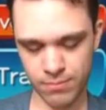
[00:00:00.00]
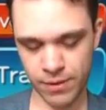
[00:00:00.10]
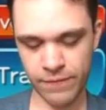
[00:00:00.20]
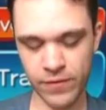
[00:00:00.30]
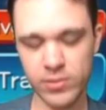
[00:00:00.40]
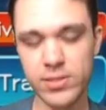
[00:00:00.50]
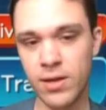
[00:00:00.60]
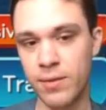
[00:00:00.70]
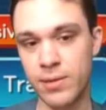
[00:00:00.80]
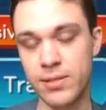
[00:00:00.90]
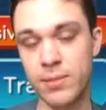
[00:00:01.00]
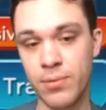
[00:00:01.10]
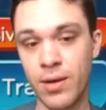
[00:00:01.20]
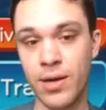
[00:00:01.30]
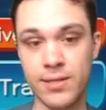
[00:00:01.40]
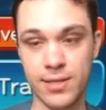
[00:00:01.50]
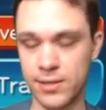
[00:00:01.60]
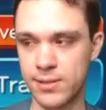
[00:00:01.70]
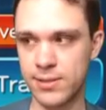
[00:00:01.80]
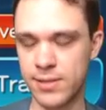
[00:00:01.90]
my fifth slot my Sleeping Lion has like
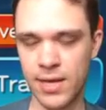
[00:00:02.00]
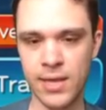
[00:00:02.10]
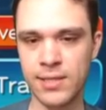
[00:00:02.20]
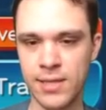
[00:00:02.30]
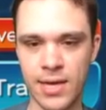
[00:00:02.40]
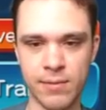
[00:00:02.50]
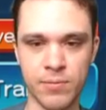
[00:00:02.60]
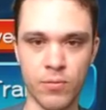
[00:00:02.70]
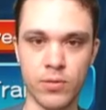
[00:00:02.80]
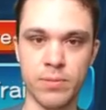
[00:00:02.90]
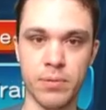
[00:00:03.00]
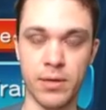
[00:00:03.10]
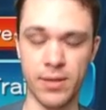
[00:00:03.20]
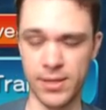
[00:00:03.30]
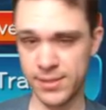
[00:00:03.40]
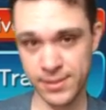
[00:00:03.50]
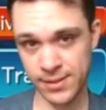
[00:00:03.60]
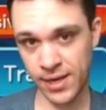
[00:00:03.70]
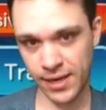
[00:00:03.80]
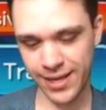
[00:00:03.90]
a 10 times multiplier. That's
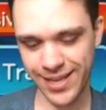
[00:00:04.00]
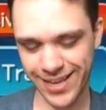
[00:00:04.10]
insane.